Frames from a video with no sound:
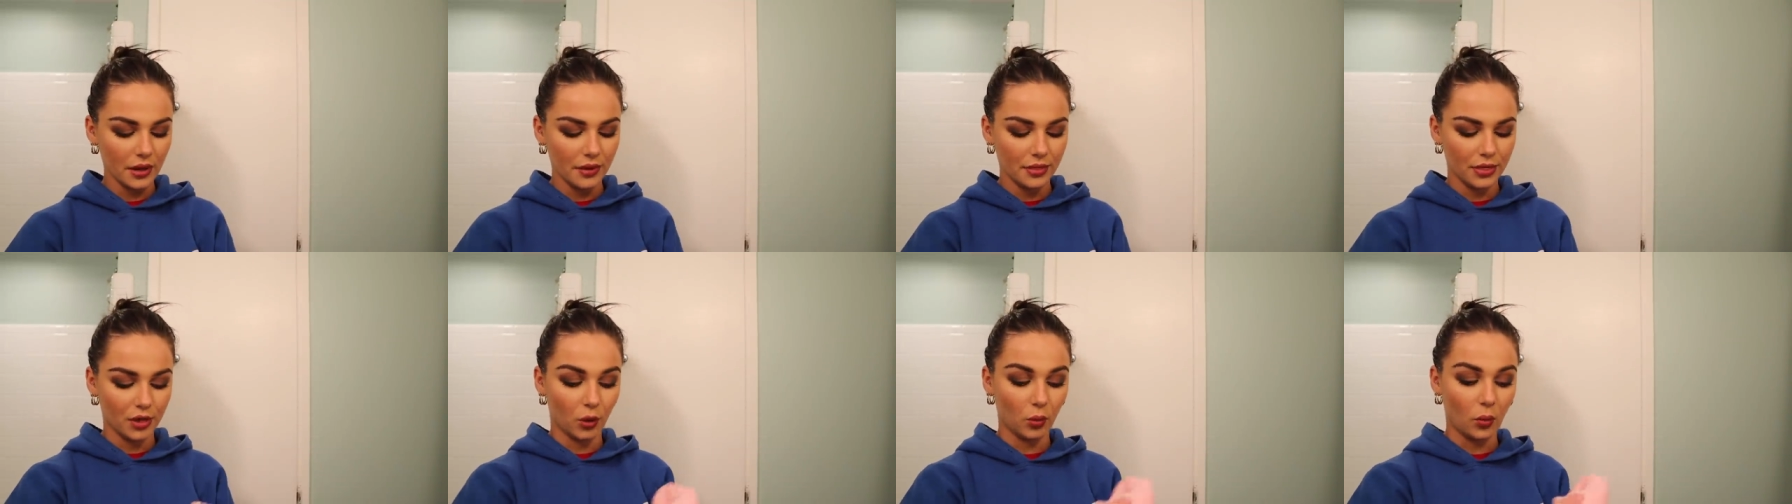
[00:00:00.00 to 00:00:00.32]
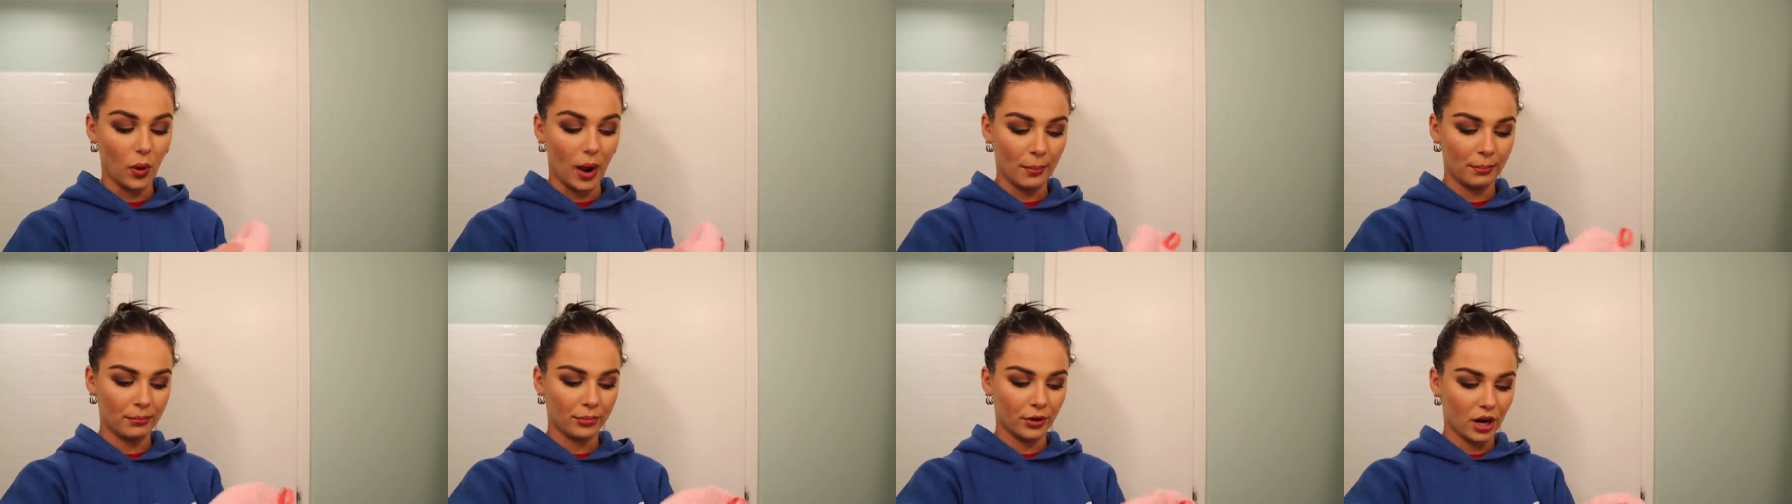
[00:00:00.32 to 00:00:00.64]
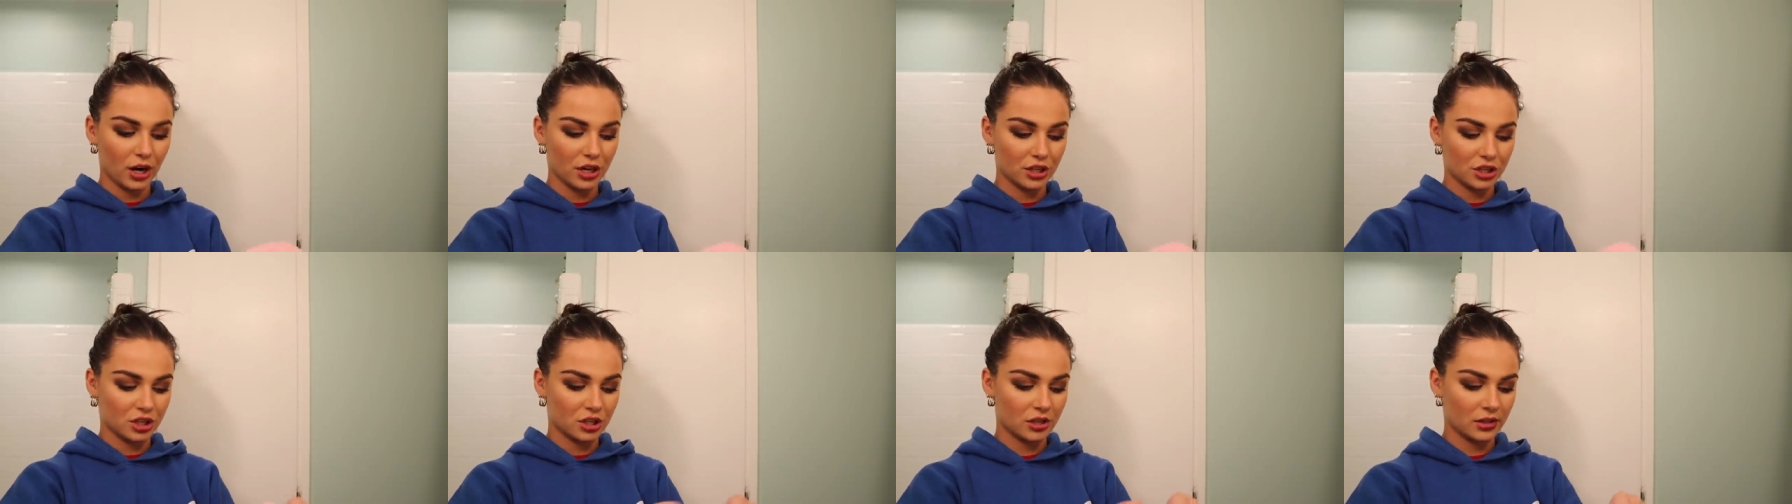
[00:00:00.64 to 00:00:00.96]
the Wet
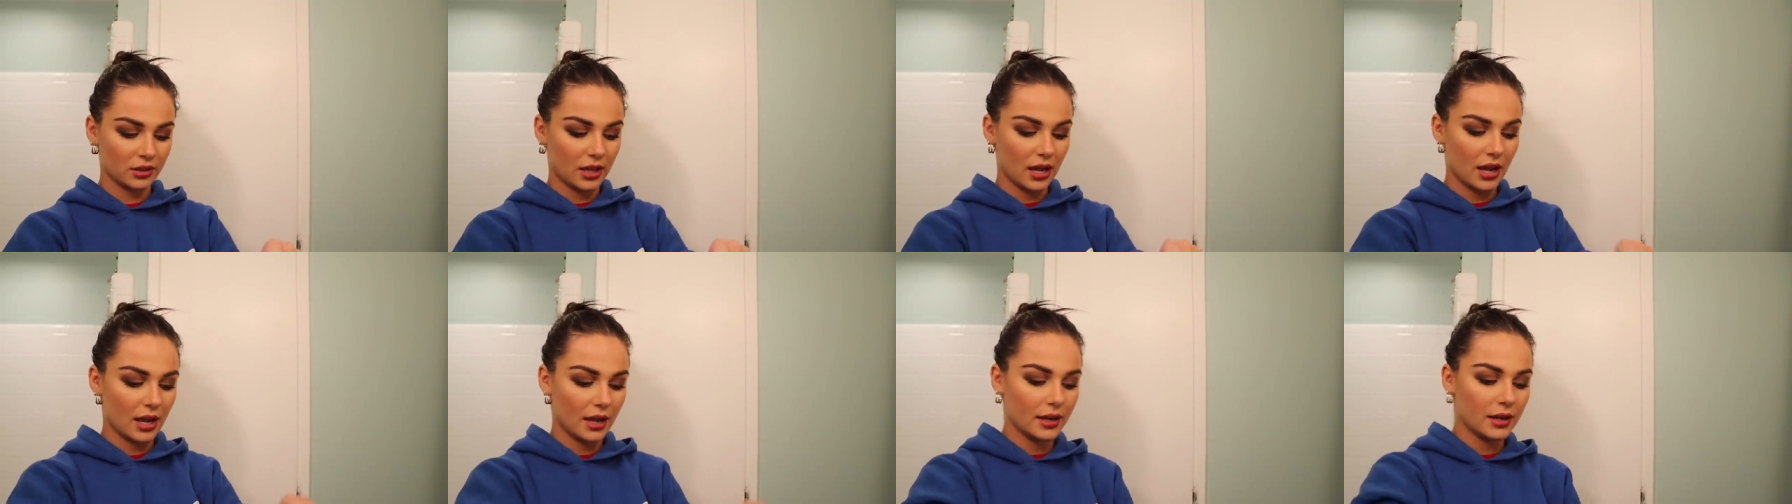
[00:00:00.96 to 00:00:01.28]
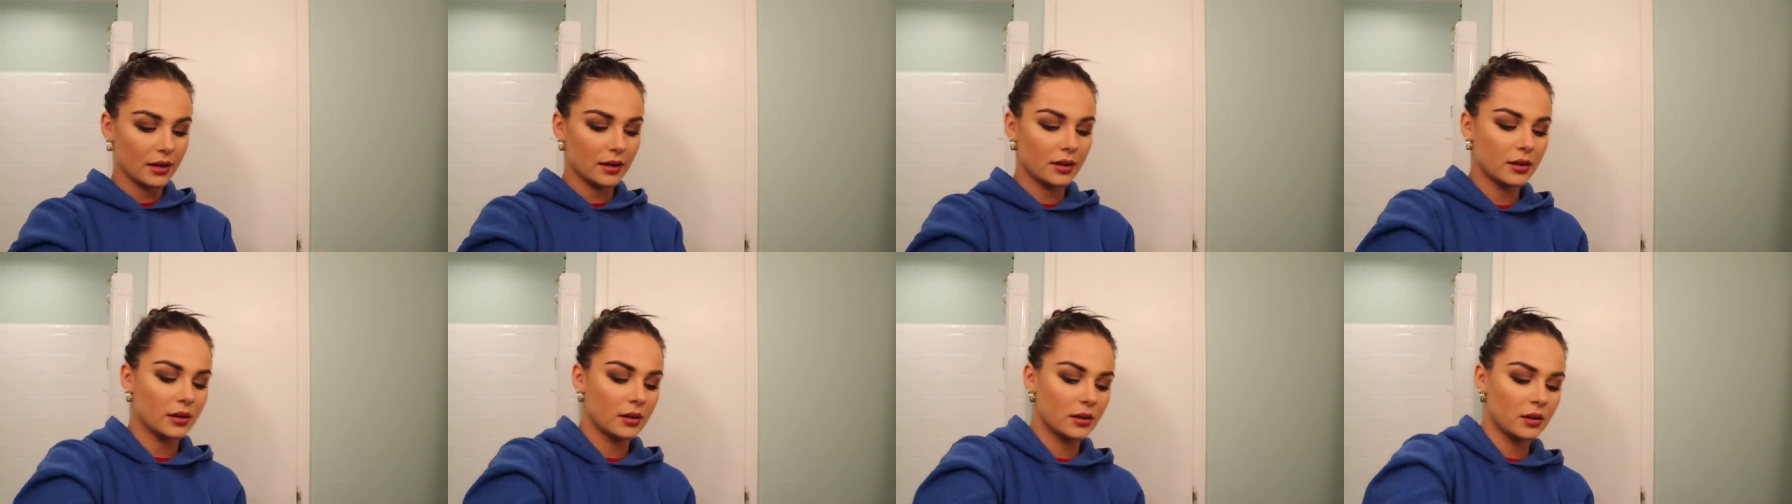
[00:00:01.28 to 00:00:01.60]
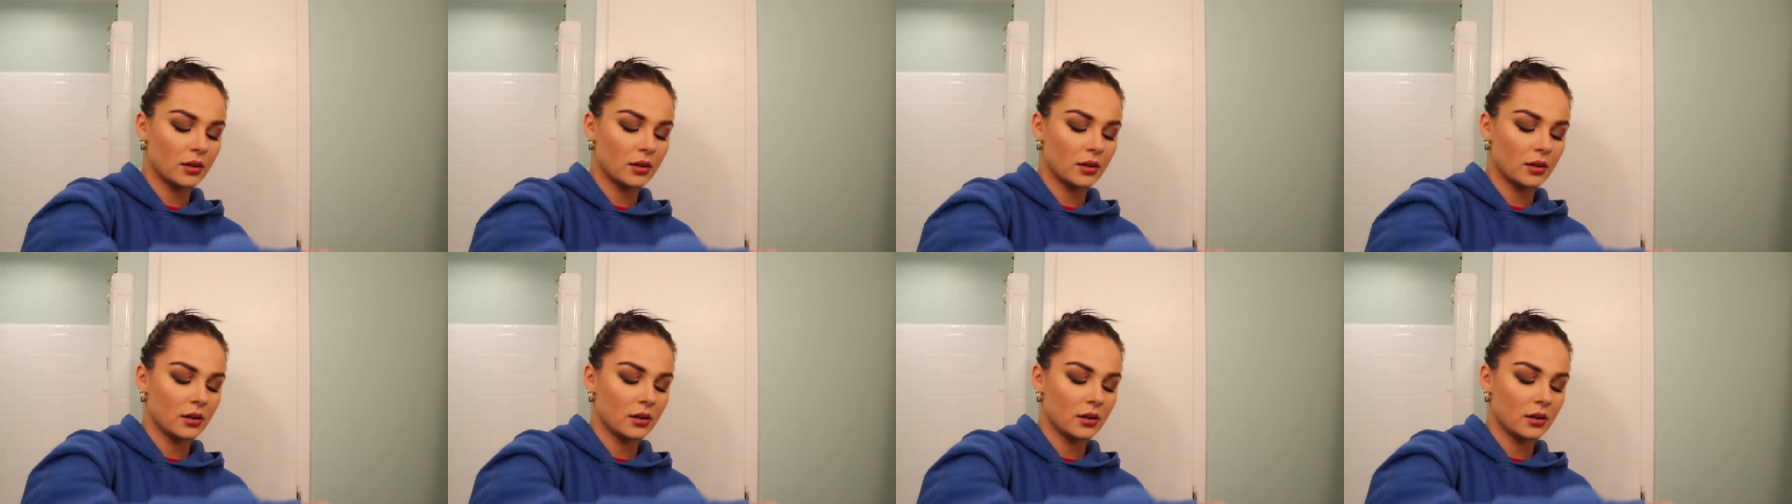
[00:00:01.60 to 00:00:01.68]
Brush line.